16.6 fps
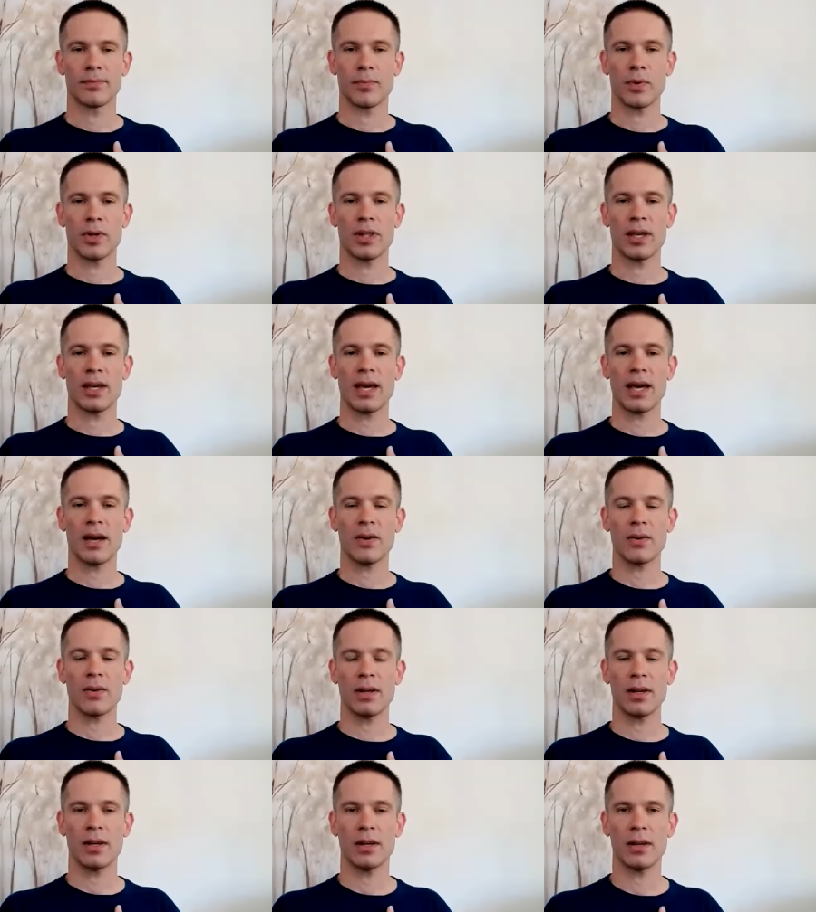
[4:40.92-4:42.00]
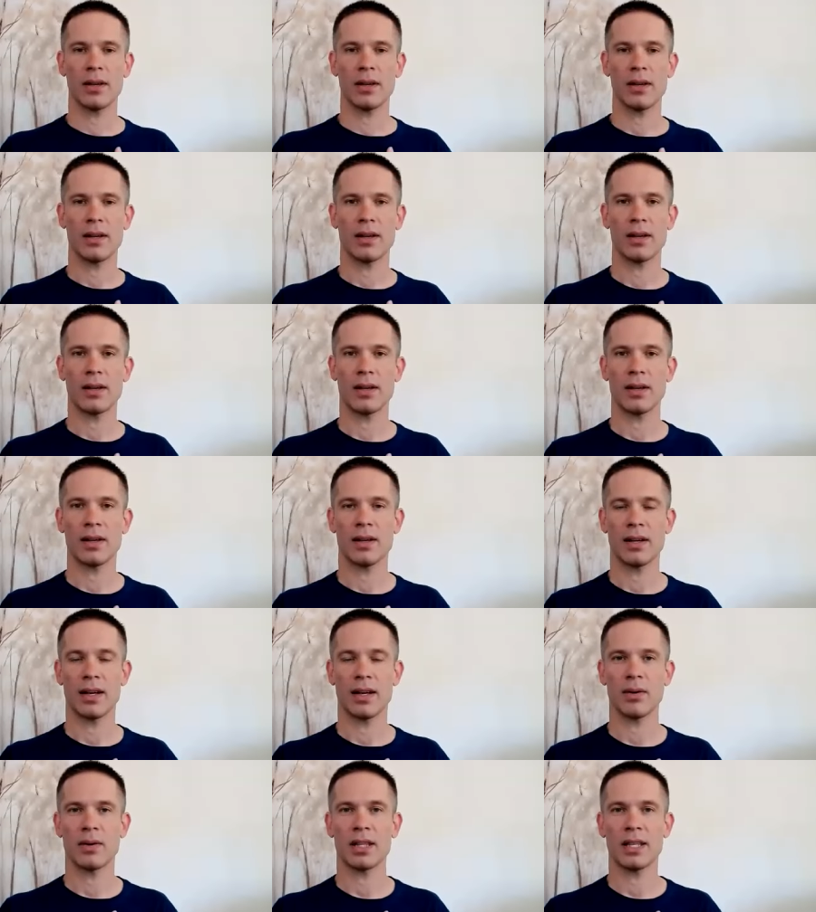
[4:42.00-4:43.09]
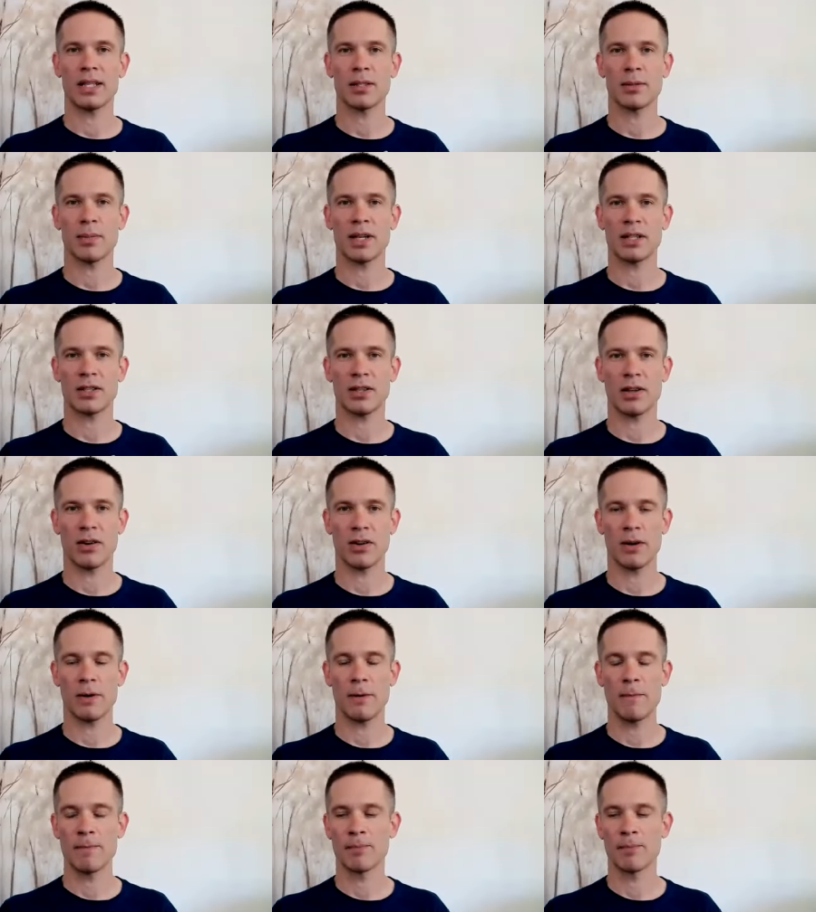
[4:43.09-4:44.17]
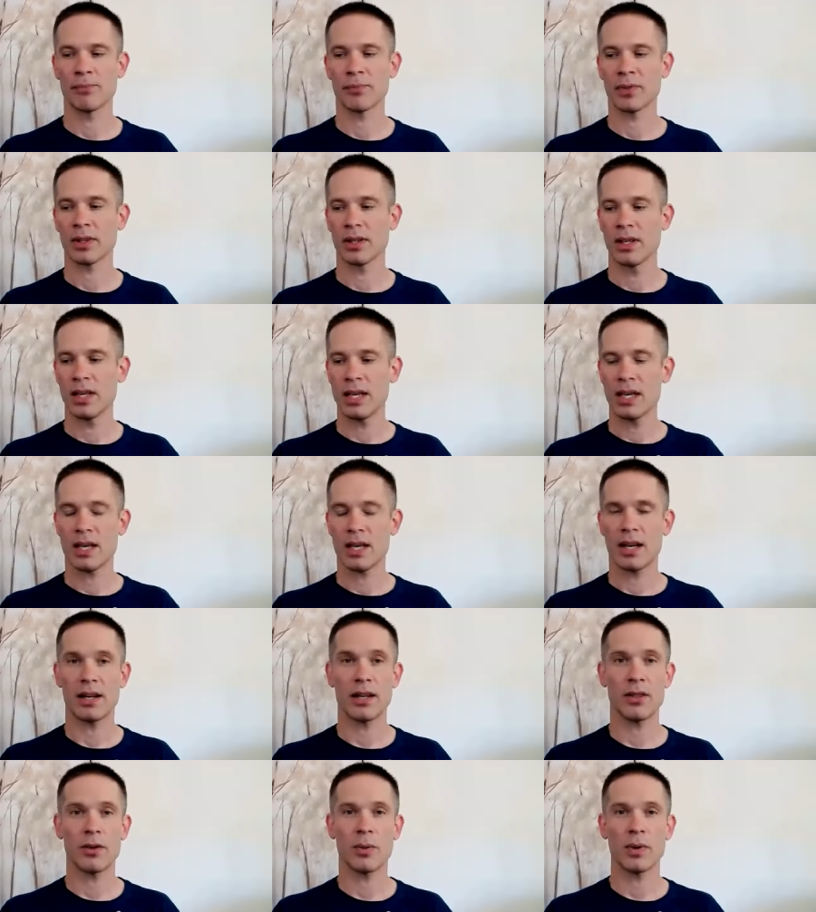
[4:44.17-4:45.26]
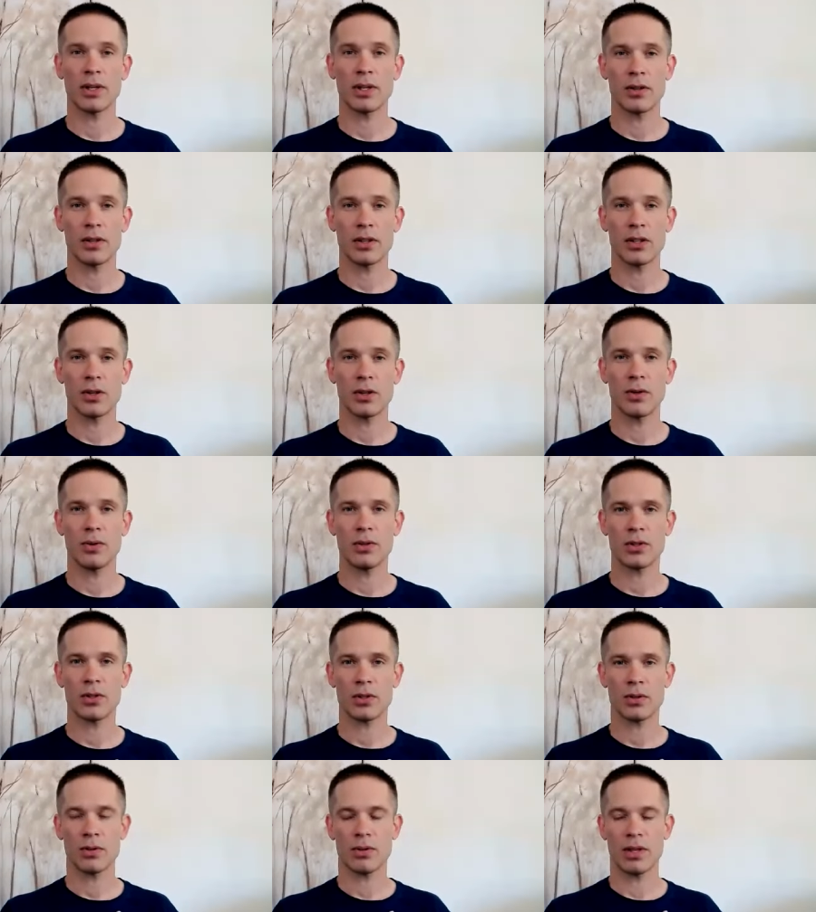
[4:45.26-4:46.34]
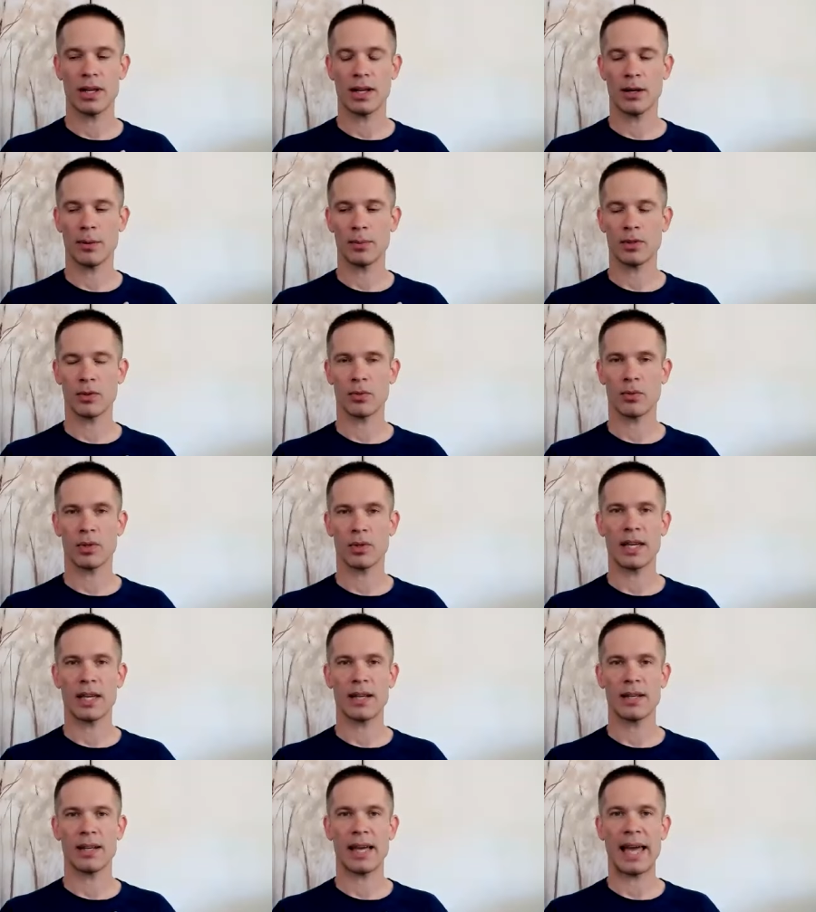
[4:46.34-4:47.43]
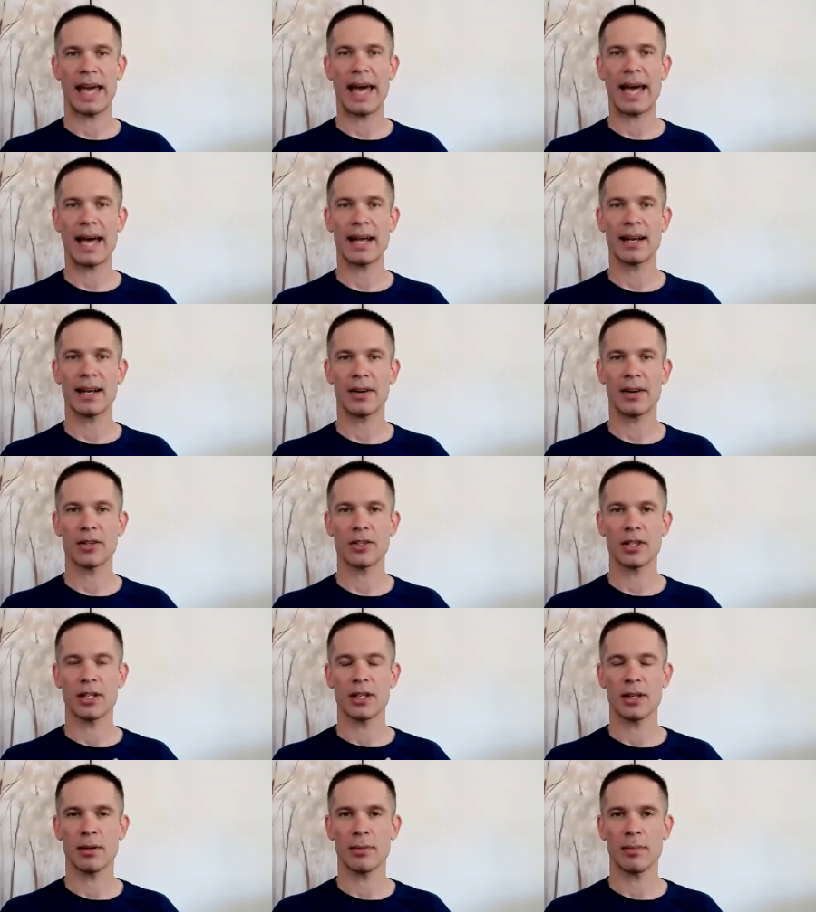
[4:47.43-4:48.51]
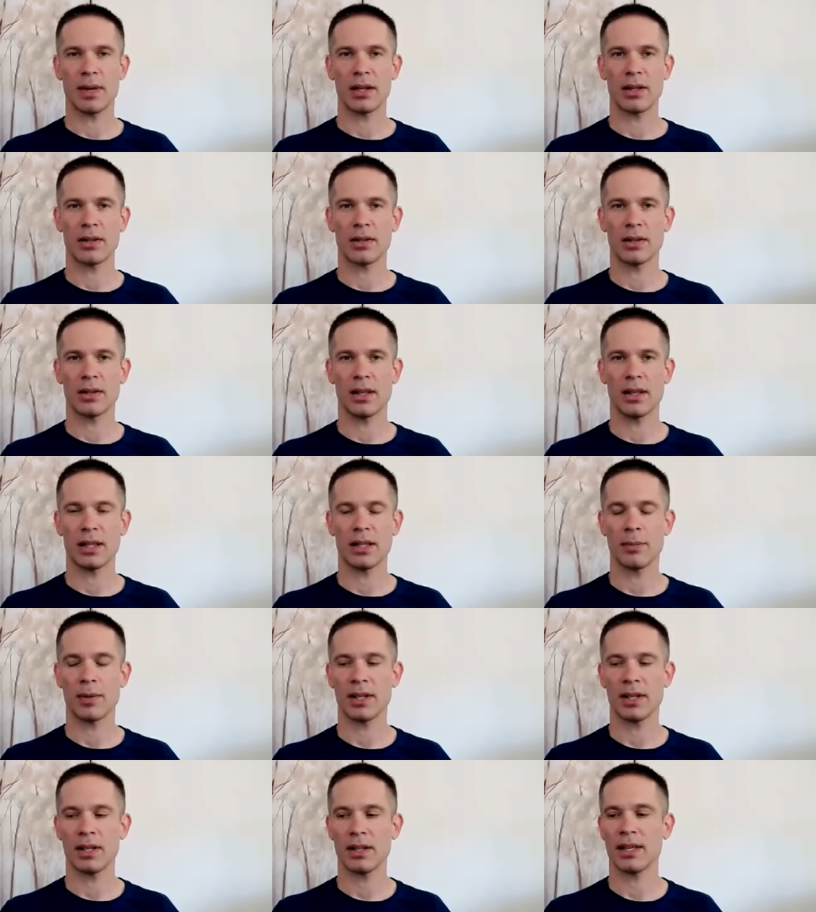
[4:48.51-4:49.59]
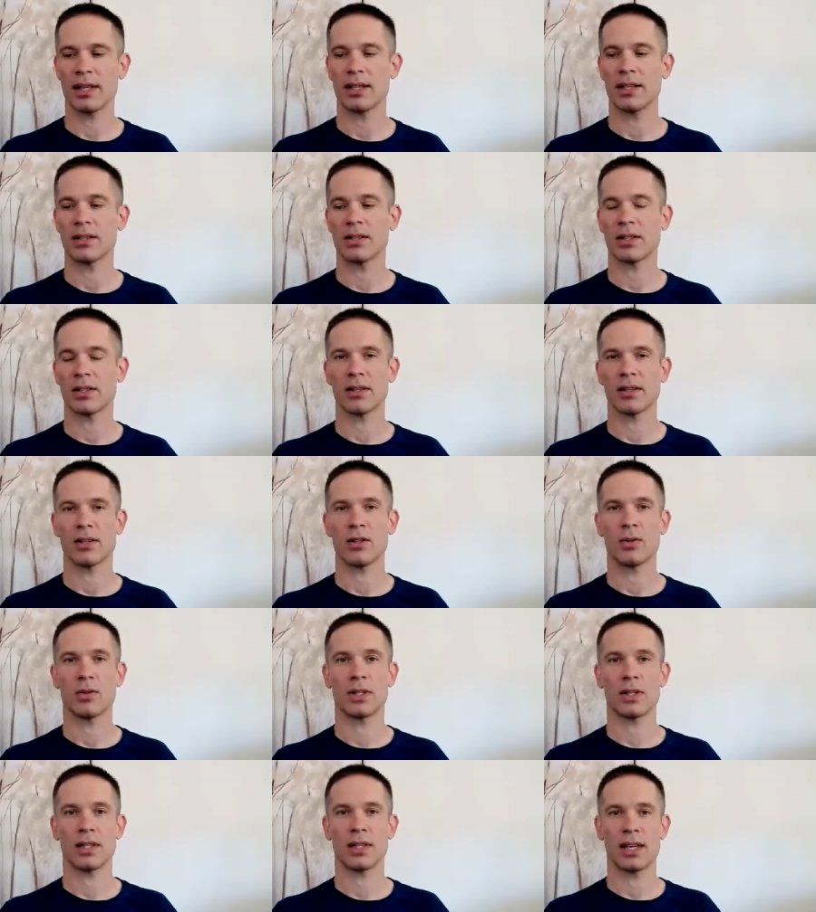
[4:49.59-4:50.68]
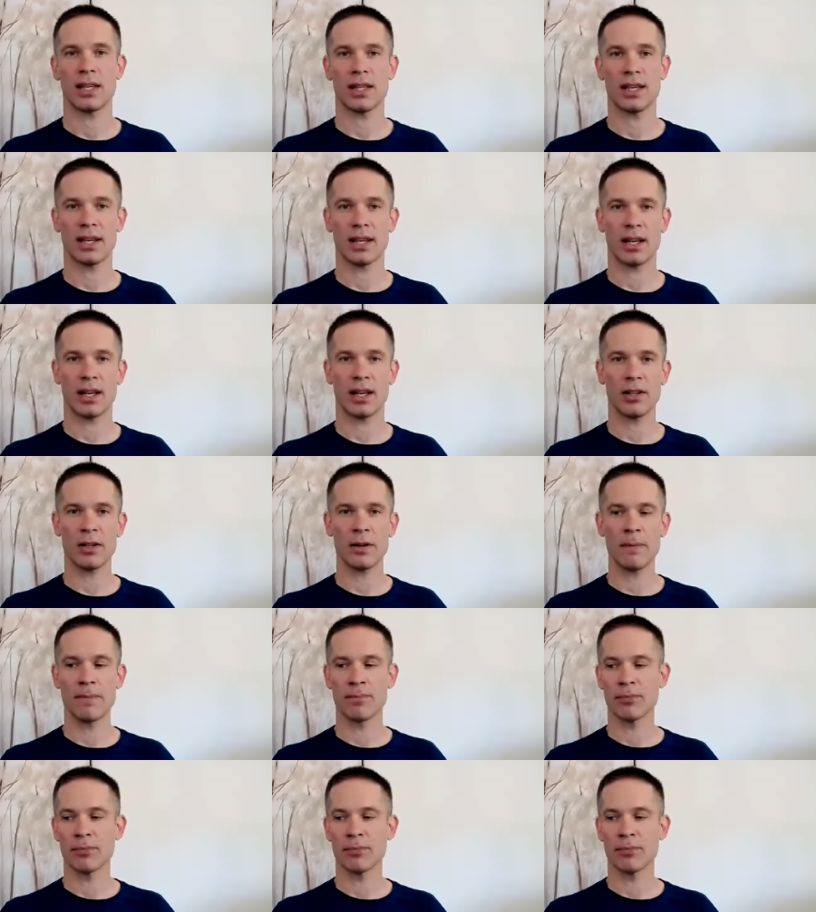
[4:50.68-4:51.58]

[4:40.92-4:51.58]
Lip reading: Breathing out, I release my sorrow. Another one you can use that helps really to add energy to the metal element is using the healing color.